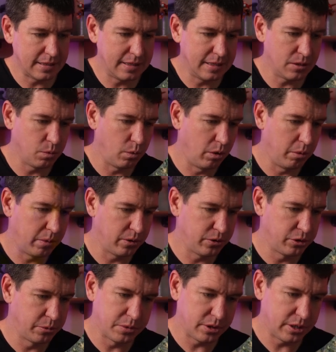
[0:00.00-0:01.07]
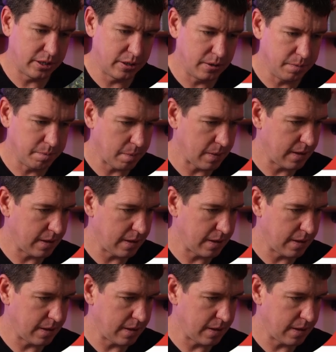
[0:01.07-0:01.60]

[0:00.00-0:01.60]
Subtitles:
This Walmart Supercenter,